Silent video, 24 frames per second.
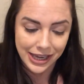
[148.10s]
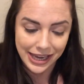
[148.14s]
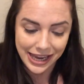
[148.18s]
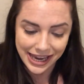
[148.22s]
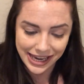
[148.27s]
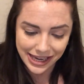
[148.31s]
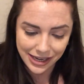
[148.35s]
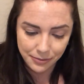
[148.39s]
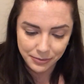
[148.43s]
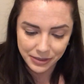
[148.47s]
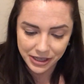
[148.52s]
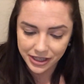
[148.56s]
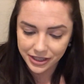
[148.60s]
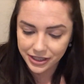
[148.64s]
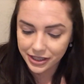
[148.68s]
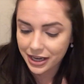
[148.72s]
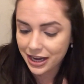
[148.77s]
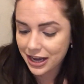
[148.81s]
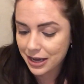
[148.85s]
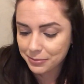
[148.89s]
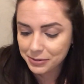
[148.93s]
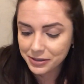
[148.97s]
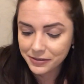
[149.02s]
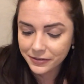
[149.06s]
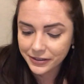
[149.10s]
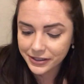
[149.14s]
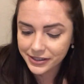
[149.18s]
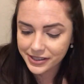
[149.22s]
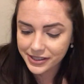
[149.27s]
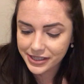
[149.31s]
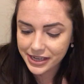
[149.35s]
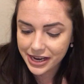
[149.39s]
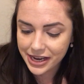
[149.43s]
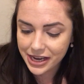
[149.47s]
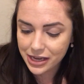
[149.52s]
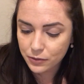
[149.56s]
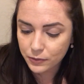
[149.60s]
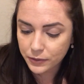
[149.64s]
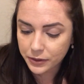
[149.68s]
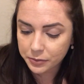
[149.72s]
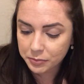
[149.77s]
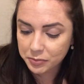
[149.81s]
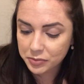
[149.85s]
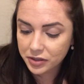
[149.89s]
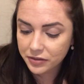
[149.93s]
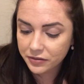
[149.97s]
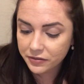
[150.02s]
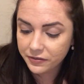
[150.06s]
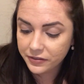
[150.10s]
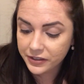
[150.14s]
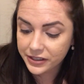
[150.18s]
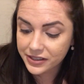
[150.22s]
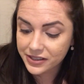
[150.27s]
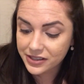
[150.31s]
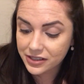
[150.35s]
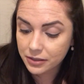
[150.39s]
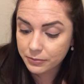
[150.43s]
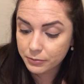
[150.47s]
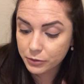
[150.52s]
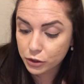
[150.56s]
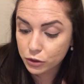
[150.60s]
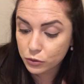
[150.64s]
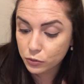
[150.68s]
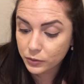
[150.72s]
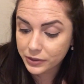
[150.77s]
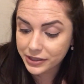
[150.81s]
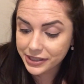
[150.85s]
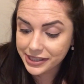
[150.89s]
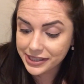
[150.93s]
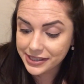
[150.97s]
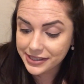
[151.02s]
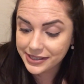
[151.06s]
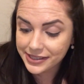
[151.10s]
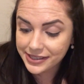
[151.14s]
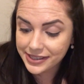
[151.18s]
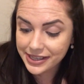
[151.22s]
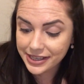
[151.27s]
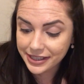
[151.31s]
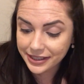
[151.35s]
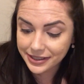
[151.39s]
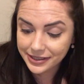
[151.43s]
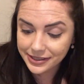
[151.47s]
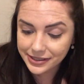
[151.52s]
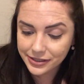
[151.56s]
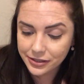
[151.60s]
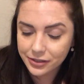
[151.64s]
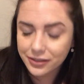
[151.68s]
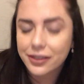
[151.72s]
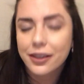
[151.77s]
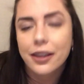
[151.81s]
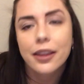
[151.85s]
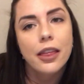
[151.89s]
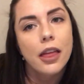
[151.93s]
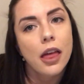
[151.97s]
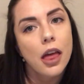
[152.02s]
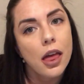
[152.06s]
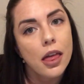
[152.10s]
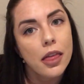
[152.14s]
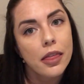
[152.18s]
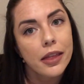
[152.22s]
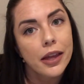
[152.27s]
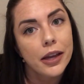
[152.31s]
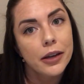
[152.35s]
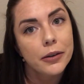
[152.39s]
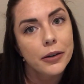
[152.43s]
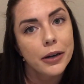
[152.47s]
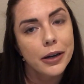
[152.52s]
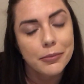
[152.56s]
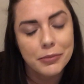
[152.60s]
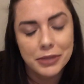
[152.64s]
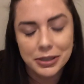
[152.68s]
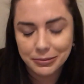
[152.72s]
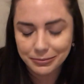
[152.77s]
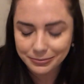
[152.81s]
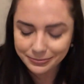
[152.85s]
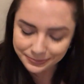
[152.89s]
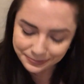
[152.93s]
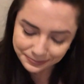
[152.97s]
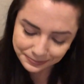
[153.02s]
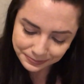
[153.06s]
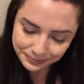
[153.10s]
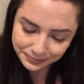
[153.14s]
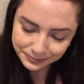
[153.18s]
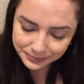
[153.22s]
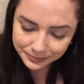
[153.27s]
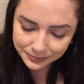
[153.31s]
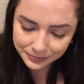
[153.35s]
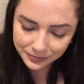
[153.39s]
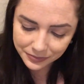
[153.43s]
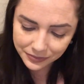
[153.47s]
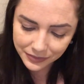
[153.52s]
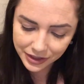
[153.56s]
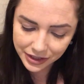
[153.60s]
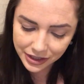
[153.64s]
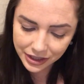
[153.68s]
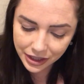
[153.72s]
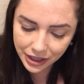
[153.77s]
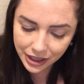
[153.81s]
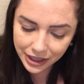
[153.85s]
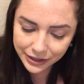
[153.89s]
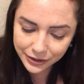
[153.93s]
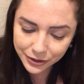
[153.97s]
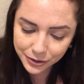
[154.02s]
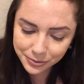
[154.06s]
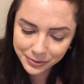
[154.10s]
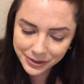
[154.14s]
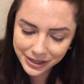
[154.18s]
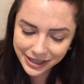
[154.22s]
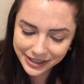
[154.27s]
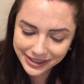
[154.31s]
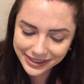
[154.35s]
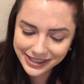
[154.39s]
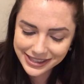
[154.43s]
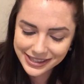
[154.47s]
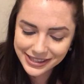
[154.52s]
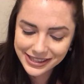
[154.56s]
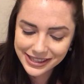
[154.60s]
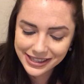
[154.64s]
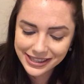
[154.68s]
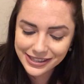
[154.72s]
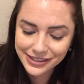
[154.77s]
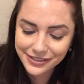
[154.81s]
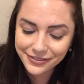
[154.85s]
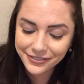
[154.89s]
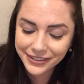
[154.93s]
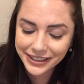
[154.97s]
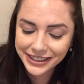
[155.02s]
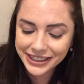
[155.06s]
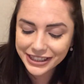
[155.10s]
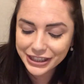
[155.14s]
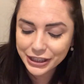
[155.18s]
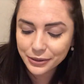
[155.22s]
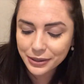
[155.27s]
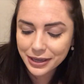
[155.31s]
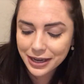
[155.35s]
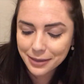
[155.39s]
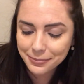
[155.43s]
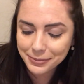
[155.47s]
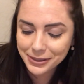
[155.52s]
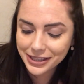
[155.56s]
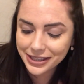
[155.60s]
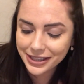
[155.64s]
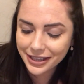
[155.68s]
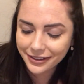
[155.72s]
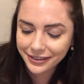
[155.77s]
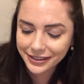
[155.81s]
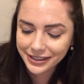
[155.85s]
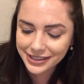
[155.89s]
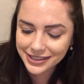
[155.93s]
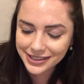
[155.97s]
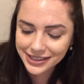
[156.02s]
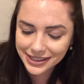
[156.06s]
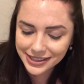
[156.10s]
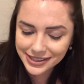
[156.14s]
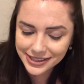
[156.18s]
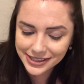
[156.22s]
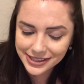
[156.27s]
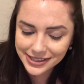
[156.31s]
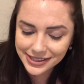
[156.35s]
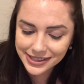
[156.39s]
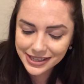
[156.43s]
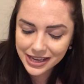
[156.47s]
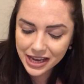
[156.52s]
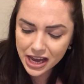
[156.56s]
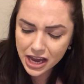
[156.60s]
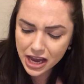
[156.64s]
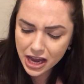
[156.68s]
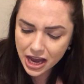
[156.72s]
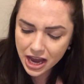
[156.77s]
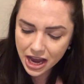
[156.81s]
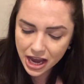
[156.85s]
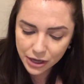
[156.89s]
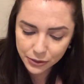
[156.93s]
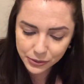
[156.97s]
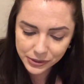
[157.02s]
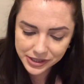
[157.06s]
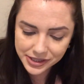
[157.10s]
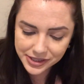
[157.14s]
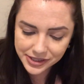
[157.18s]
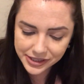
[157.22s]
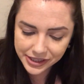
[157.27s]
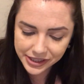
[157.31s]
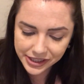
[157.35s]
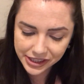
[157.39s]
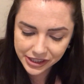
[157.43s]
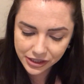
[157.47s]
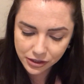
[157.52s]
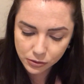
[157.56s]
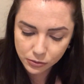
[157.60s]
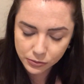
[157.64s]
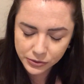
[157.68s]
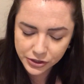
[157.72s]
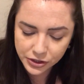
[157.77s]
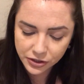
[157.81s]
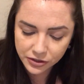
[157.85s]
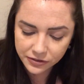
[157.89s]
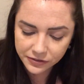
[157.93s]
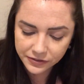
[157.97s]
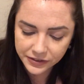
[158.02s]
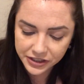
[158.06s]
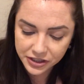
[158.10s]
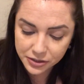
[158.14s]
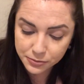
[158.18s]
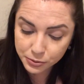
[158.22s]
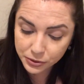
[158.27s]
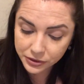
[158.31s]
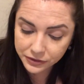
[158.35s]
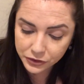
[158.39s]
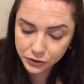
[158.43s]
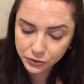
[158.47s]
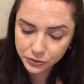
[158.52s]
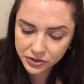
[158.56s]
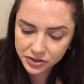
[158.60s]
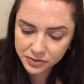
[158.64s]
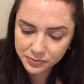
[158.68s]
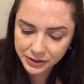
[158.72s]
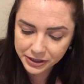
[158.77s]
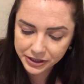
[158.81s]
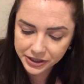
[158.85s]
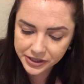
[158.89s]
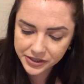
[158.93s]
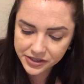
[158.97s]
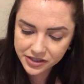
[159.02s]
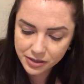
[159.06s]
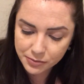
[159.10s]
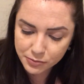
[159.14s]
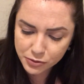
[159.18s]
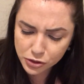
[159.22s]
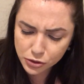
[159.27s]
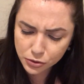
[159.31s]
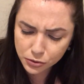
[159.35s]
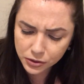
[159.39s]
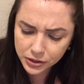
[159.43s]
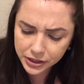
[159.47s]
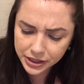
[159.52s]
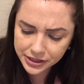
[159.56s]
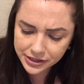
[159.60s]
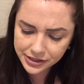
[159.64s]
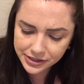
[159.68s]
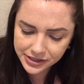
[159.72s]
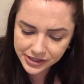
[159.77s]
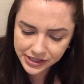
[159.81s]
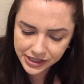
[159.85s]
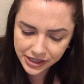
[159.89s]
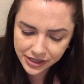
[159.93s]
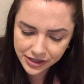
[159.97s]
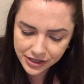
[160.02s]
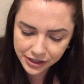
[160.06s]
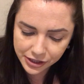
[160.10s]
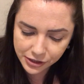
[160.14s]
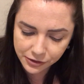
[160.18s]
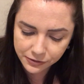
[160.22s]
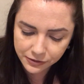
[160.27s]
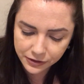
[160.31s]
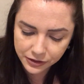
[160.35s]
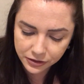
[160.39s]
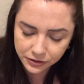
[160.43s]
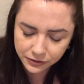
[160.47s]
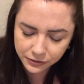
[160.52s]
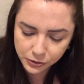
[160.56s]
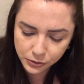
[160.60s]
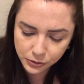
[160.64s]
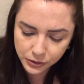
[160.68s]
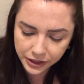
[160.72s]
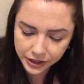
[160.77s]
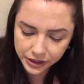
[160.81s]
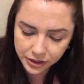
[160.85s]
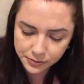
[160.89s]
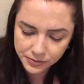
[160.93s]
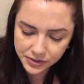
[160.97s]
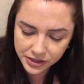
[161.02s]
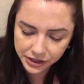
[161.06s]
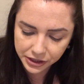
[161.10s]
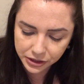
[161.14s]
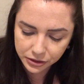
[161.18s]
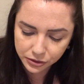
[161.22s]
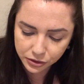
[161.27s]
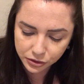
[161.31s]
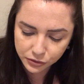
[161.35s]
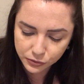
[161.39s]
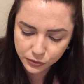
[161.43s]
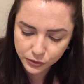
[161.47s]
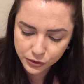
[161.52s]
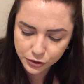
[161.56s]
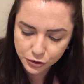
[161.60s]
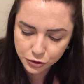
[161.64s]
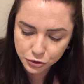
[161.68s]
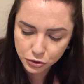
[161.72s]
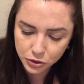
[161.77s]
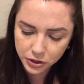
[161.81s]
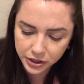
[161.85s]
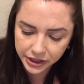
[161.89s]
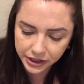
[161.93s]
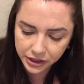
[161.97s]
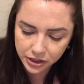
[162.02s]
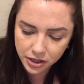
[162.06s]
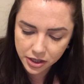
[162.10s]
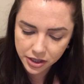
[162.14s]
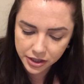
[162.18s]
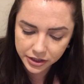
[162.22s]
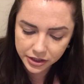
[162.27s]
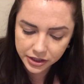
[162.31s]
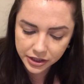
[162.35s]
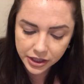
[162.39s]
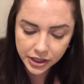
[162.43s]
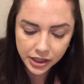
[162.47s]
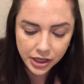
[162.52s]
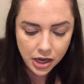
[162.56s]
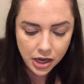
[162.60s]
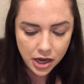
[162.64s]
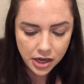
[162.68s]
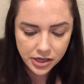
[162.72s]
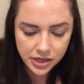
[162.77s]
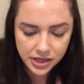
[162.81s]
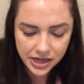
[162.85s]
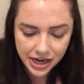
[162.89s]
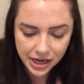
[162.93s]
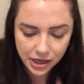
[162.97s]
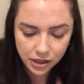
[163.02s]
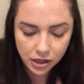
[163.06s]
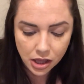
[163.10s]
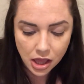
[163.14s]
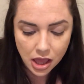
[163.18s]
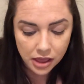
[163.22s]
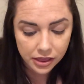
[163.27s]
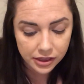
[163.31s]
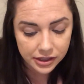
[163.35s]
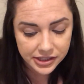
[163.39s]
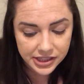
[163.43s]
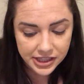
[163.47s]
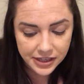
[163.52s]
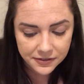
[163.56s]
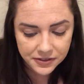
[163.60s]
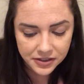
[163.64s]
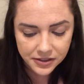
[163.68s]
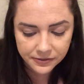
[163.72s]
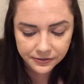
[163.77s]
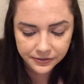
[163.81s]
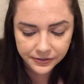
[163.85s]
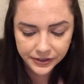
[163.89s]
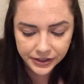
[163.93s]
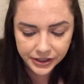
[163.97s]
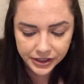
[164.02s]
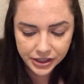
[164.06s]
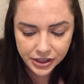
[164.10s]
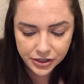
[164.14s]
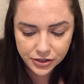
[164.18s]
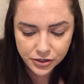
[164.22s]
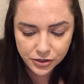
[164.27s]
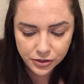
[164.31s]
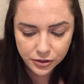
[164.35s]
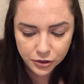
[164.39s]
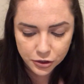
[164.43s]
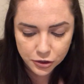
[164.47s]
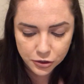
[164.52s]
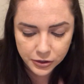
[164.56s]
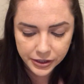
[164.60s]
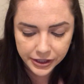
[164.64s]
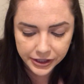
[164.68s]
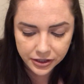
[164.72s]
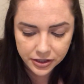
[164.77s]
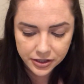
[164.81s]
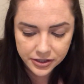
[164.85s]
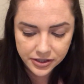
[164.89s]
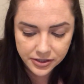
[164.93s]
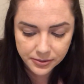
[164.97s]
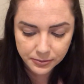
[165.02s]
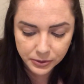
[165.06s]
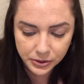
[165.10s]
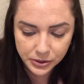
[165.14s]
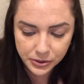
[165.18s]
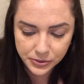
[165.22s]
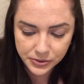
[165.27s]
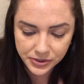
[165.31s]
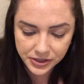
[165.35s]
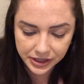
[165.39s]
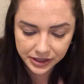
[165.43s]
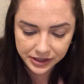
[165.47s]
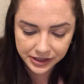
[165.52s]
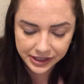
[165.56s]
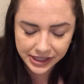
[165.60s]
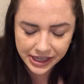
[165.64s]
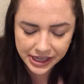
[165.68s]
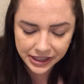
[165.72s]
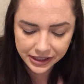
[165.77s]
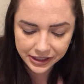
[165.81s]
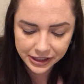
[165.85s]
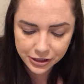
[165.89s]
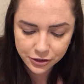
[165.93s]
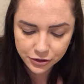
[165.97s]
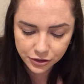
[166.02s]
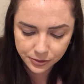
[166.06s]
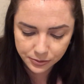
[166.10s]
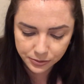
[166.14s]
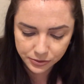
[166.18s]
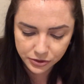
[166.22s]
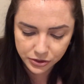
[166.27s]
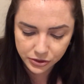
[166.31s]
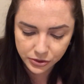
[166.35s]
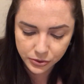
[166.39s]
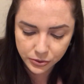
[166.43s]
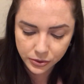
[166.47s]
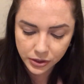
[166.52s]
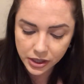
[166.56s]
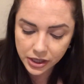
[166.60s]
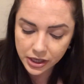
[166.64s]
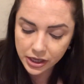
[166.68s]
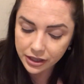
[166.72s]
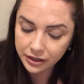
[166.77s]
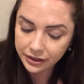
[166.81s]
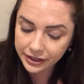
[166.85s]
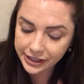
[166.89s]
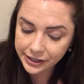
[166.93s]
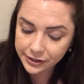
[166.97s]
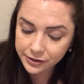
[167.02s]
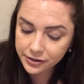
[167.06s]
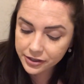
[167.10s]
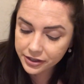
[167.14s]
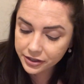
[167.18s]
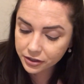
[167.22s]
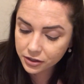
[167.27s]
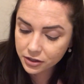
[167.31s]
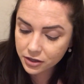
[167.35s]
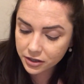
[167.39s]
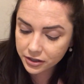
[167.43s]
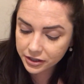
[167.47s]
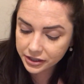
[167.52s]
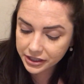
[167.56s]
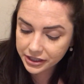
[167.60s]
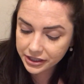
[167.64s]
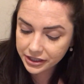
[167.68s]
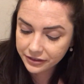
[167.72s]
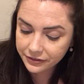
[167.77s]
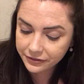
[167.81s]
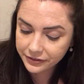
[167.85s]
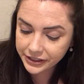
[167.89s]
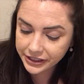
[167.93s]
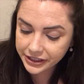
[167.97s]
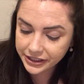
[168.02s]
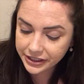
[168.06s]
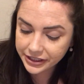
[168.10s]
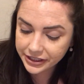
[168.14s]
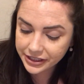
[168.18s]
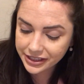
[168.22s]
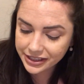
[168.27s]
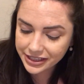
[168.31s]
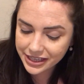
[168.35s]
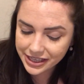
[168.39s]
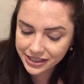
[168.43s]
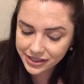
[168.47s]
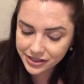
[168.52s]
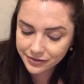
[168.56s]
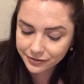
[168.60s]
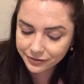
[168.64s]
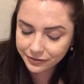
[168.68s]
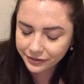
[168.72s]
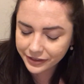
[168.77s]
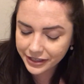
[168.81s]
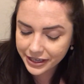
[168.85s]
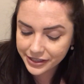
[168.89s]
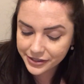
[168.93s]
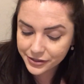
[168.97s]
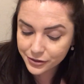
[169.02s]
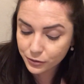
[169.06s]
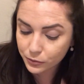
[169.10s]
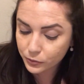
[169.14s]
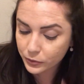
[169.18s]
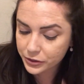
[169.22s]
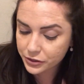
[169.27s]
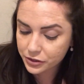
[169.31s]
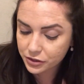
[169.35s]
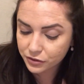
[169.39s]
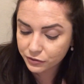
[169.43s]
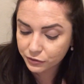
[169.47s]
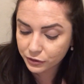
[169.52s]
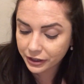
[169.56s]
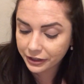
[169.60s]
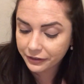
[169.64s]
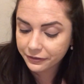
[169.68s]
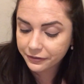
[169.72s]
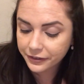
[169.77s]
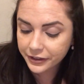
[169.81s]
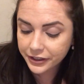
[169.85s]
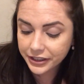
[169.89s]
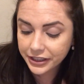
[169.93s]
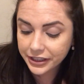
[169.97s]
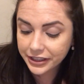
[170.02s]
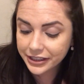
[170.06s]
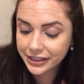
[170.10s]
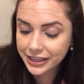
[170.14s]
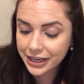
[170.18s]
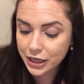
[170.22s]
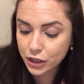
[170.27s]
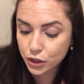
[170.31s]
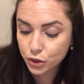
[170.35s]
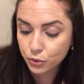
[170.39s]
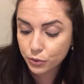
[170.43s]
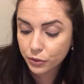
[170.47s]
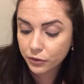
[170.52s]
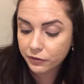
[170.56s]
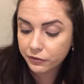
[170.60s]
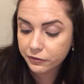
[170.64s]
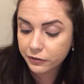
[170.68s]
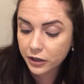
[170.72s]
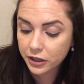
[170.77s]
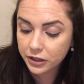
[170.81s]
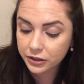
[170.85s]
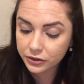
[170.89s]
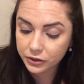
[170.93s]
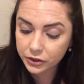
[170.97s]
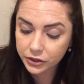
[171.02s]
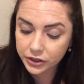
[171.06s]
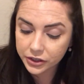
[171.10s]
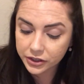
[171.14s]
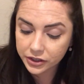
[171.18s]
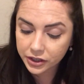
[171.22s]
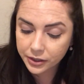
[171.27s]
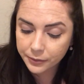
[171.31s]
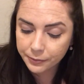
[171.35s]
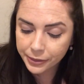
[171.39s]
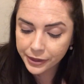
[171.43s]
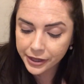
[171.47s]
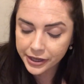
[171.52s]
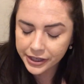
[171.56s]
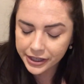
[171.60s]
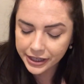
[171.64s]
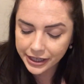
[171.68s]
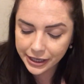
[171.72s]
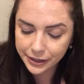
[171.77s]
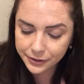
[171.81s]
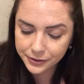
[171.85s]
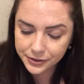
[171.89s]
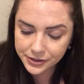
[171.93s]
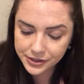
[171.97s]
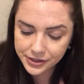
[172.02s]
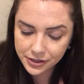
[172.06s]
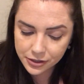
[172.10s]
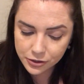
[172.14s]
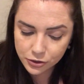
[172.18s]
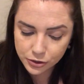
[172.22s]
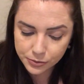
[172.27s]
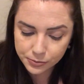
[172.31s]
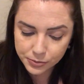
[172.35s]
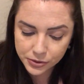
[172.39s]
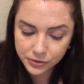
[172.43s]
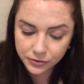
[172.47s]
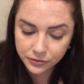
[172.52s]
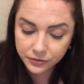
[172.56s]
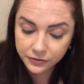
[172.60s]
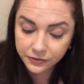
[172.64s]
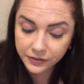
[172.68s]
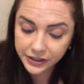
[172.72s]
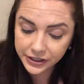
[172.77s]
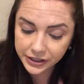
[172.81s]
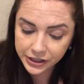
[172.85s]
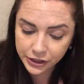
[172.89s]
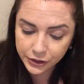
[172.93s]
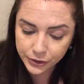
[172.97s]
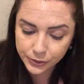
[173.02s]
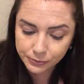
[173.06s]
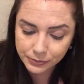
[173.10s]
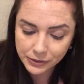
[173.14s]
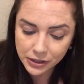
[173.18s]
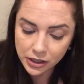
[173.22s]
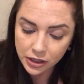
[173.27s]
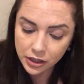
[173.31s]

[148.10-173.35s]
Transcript: Hey Amanda, happy Fix Day and welcome to Fix number 26. That rhymed. I hope that this is finding you happy and healthy in Texas. How exciting was your Fix preview experience? I'm so glad to see that you found a few items that you look forward to trying on. Now, let's have some fun and start trying on some clothes like the Kaylee jumpsuit, layer on a cardigan if needed, and add some flats or wedges for a fun and casual fall look. How does the jumpsuit fit you?